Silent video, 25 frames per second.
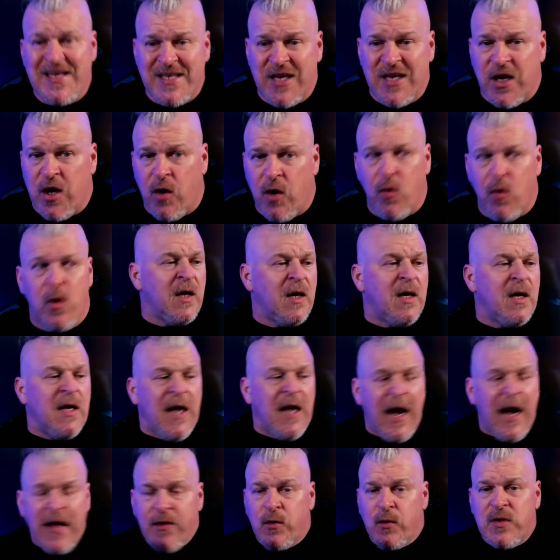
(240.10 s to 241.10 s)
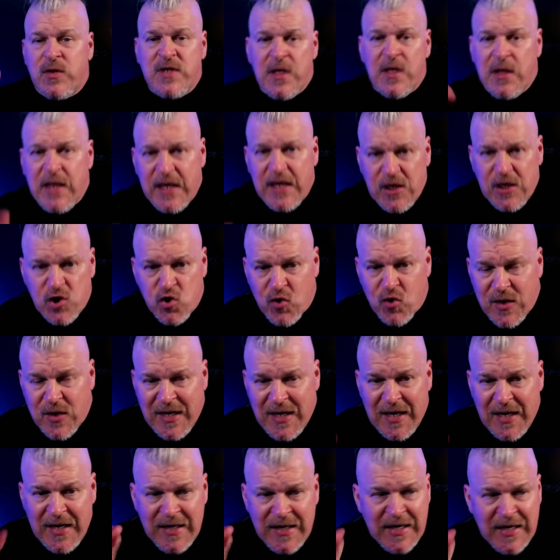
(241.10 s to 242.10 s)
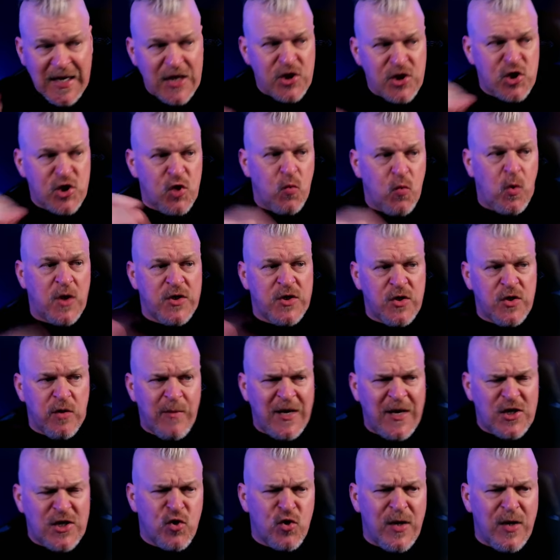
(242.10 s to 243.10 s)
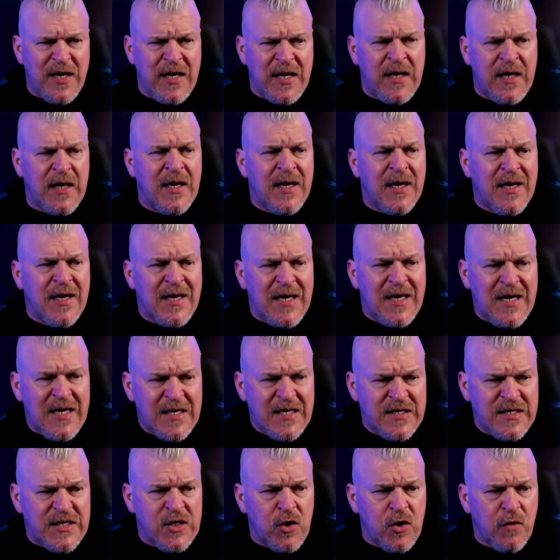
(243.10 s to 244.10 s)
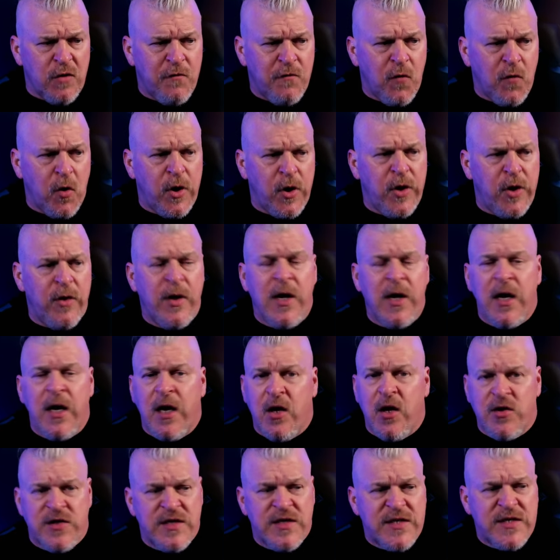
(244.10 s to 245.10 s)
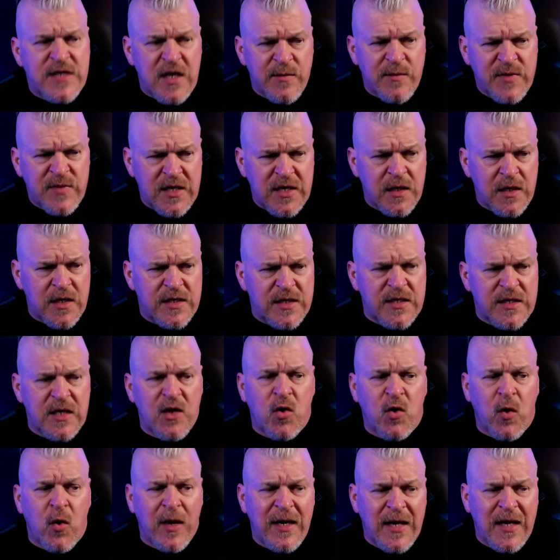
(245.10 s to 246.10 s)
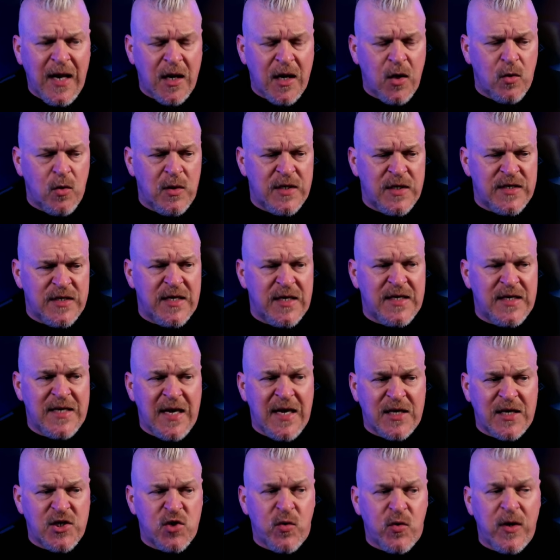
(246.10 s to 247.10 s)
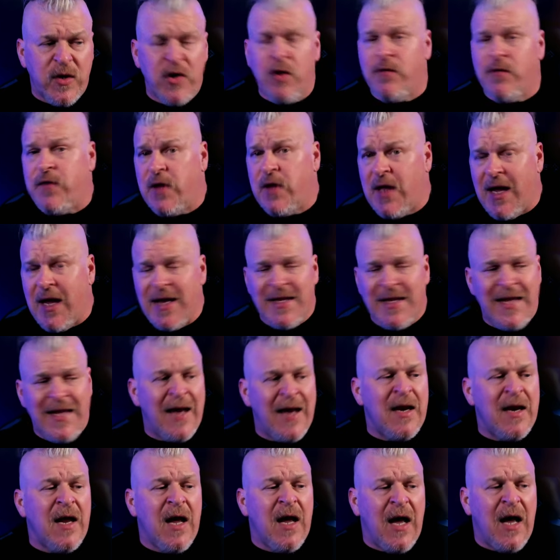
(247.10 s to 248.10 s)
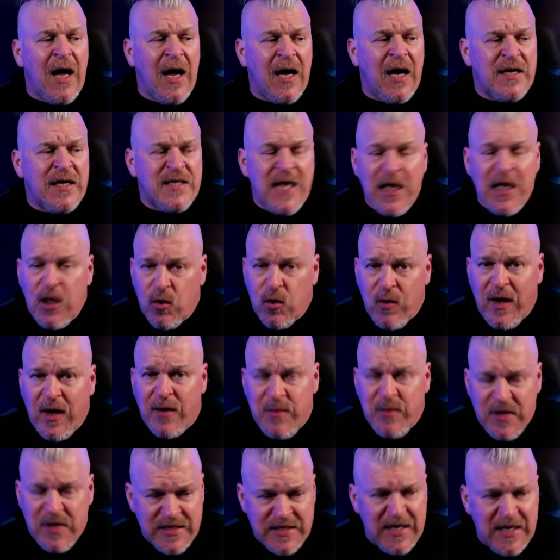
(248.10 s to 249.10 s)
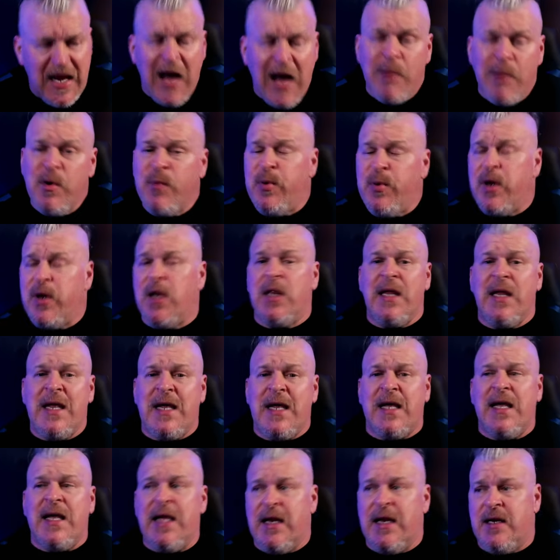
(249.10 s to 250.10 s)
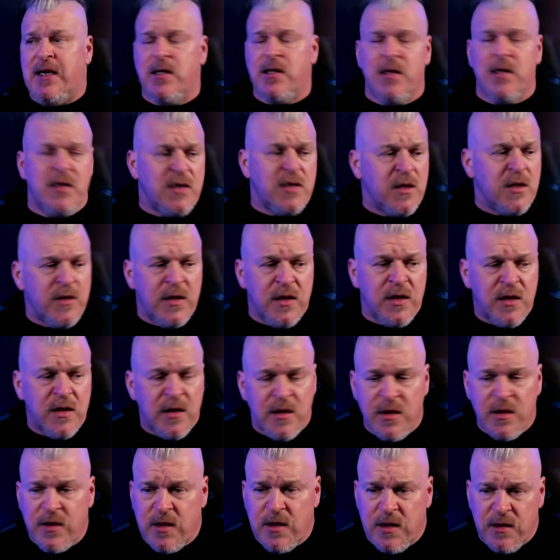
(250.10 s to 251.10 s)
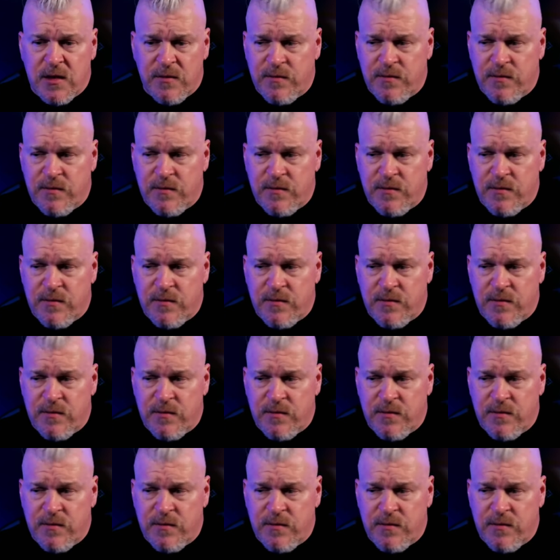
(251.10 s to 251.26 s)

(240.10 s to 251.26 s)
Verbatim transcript: ago. And there is a link tree in case you want to make trading easier for you. Here's the CMC listing, CoinGecko listing, Dex Screener if you like that, Telegram listing. I'm going to put a link in the